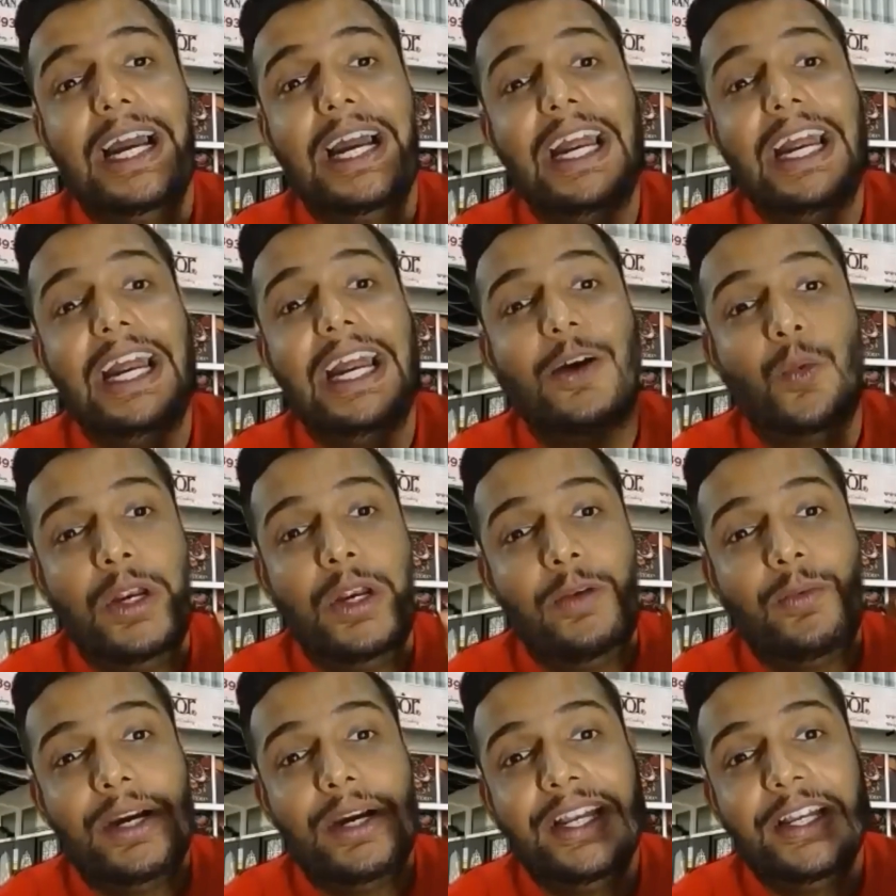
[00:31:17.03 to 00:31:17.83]

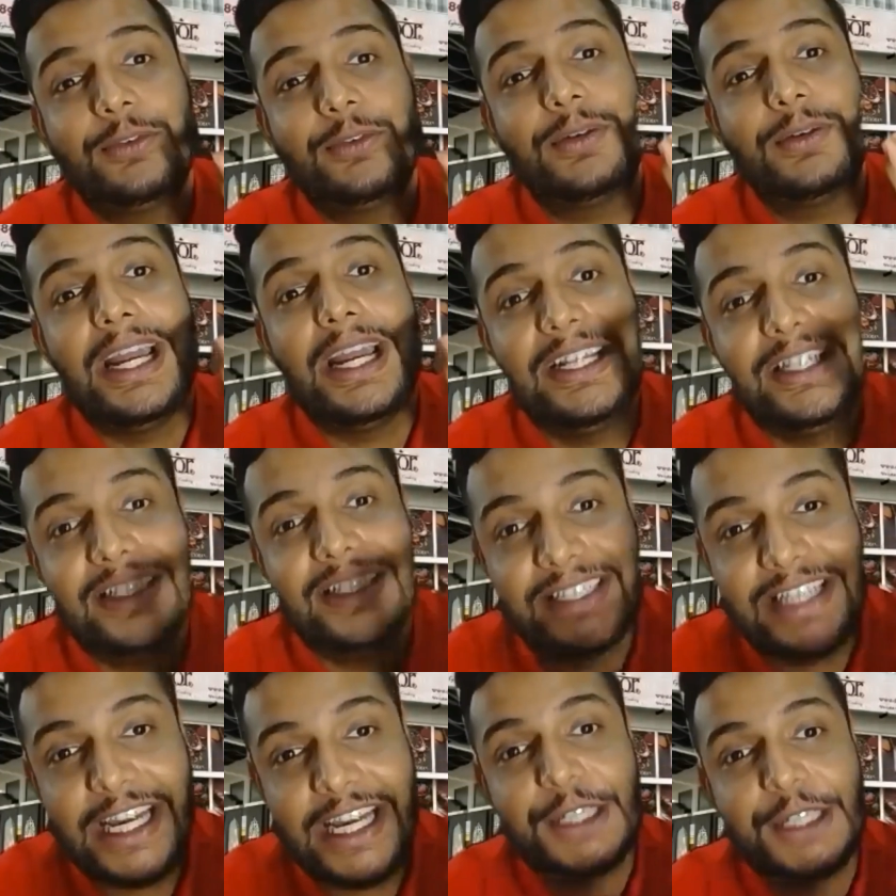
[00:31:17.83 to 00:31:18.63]
in the final
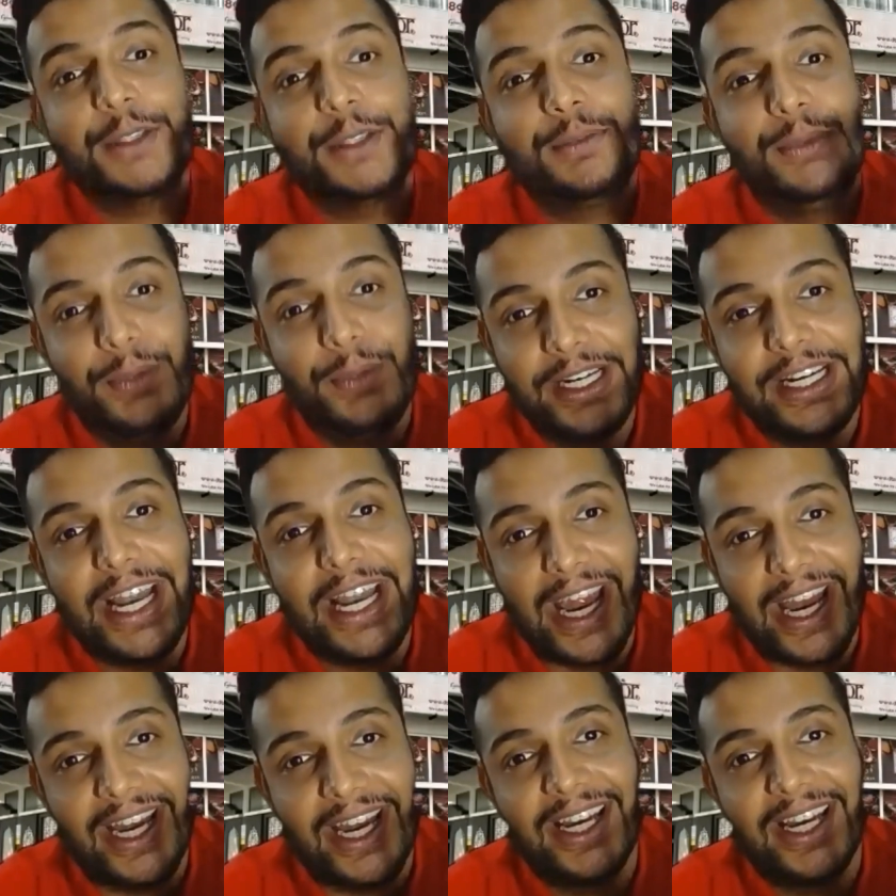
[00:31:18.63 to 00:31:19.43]
stage of doing that.